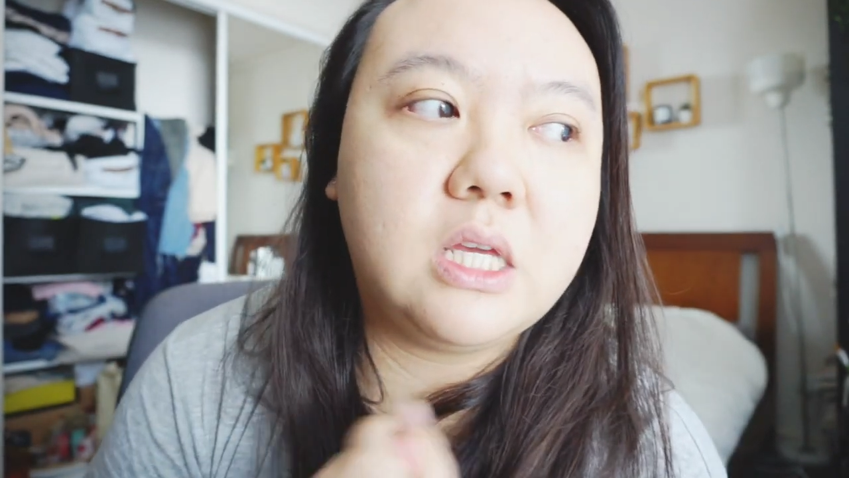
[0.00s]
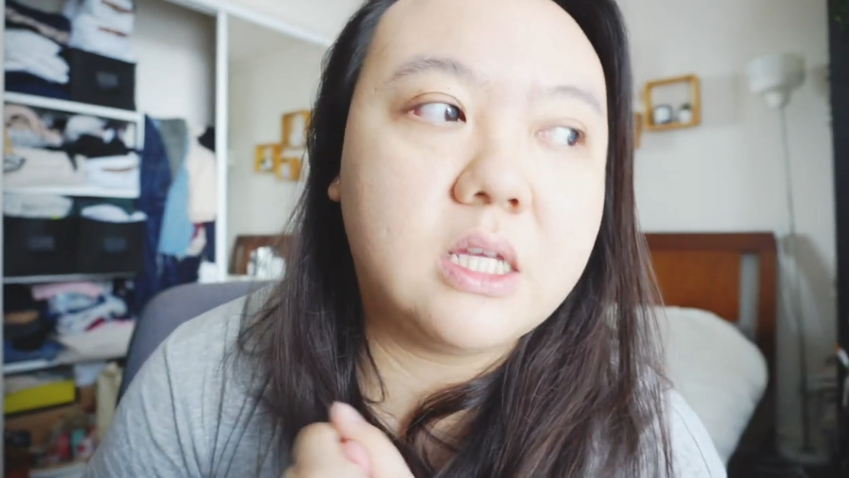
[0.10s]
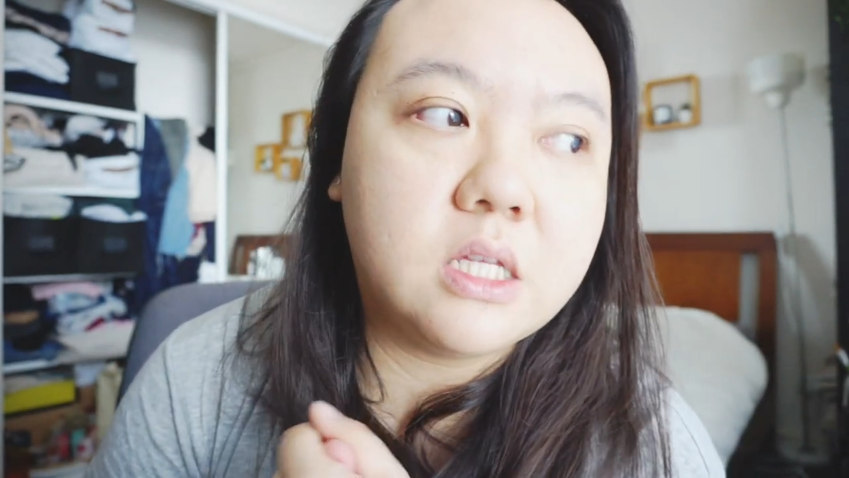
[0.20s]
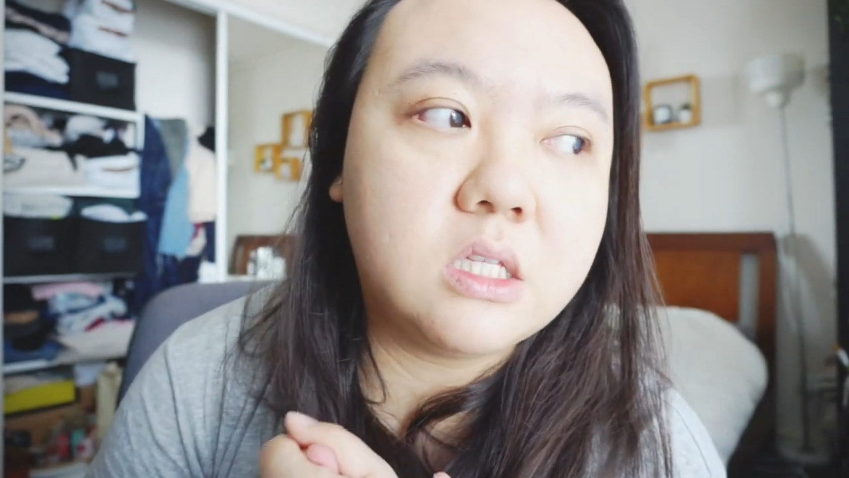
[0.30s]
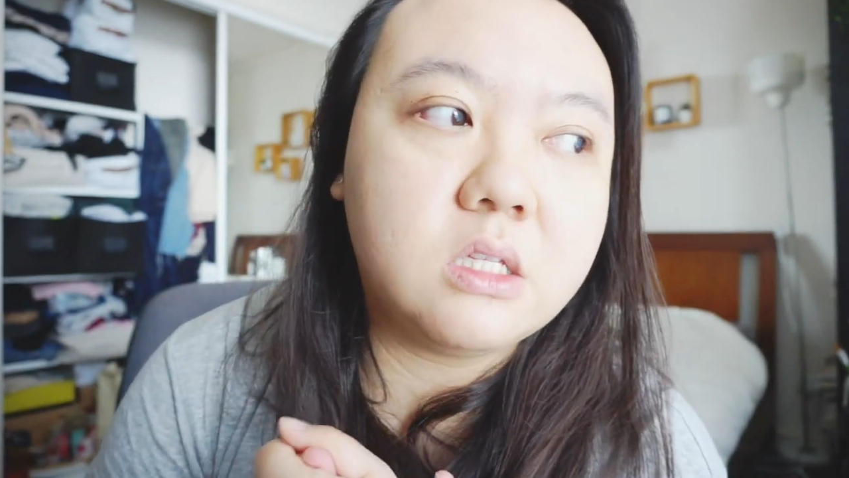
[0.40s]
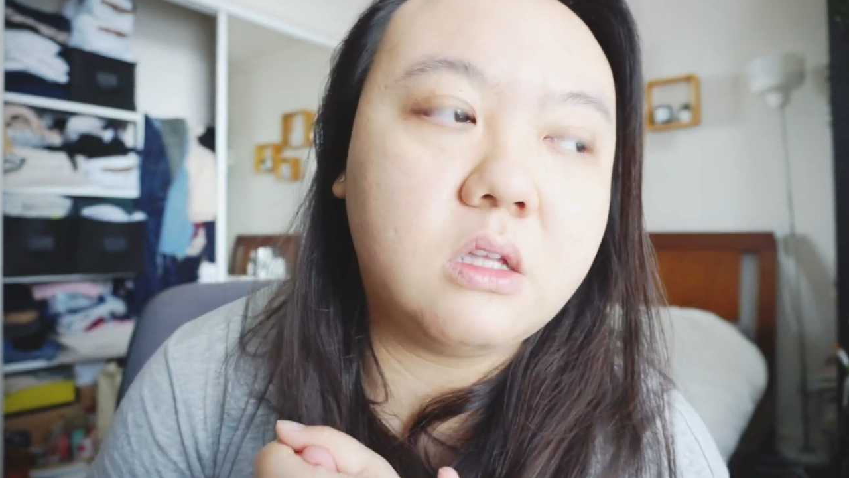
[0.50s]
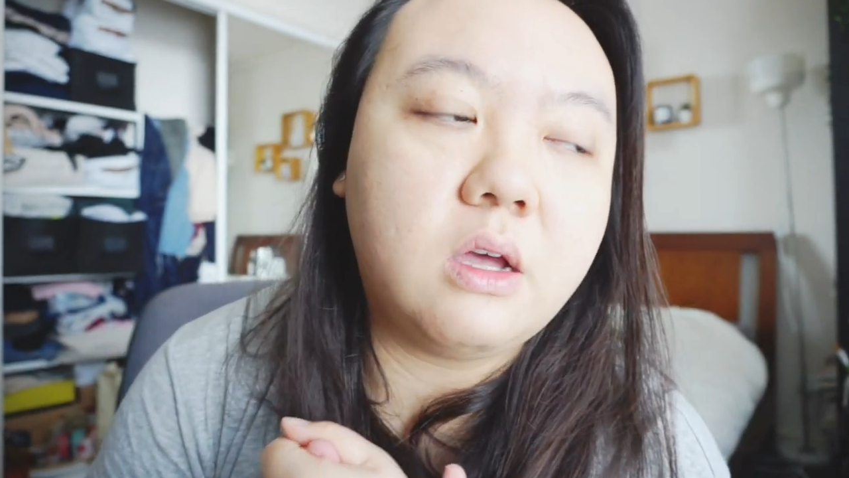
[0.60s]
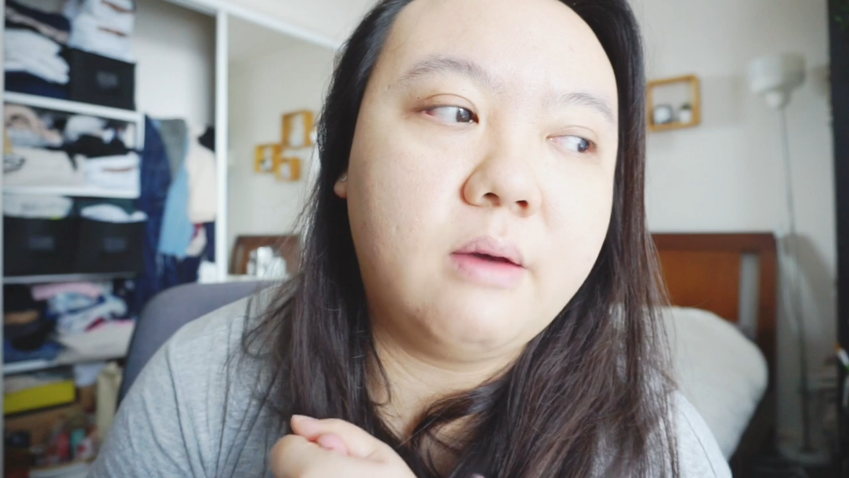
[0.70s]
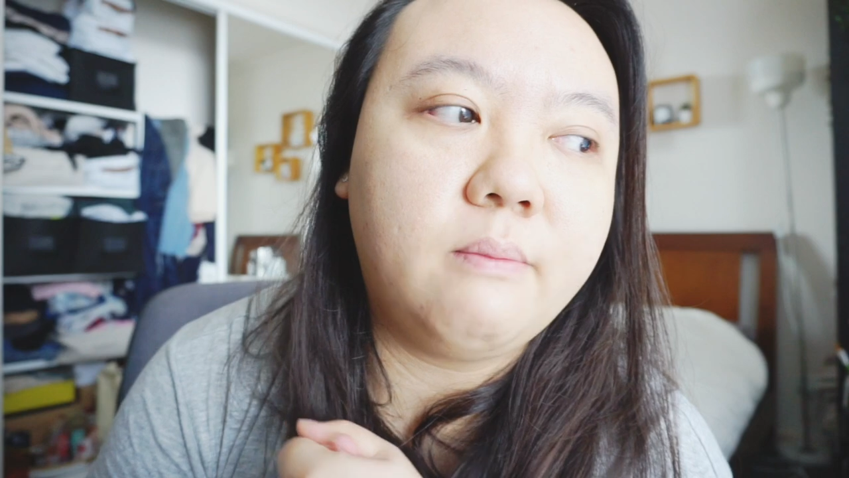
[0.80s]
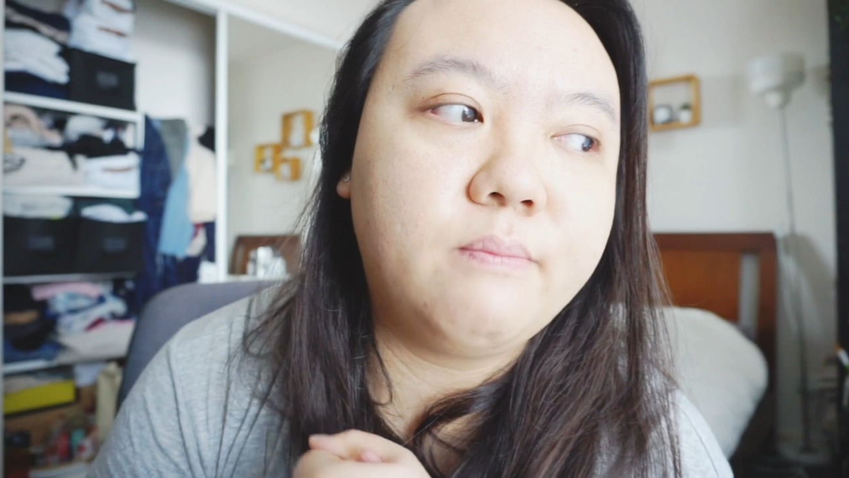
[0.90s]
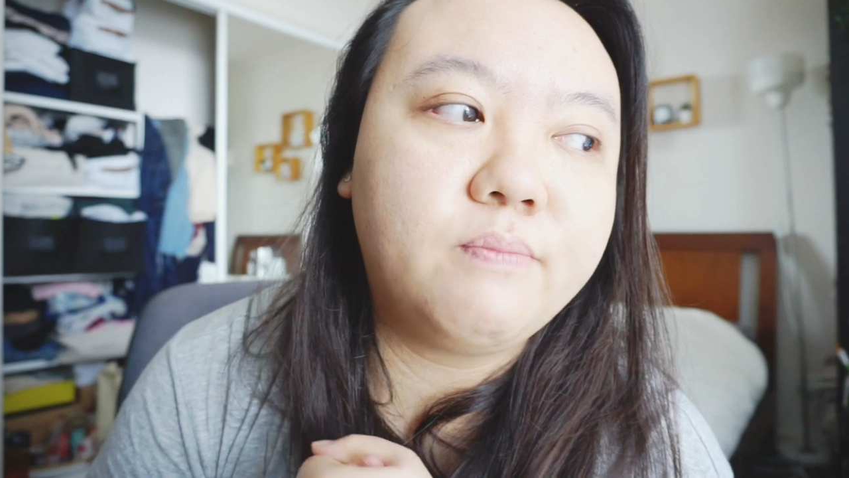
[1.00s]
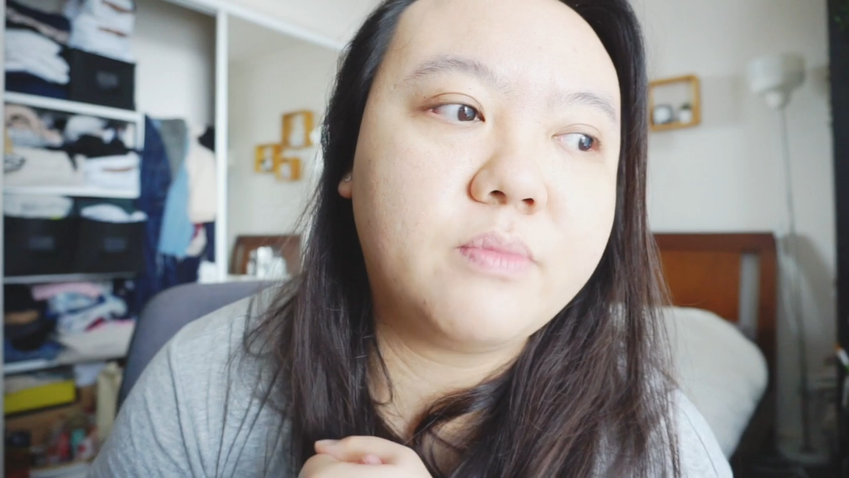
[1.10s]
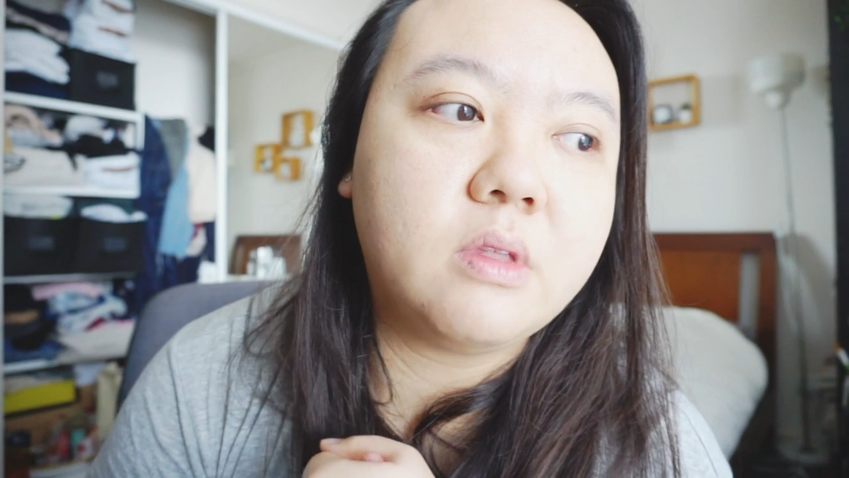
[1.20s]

is um,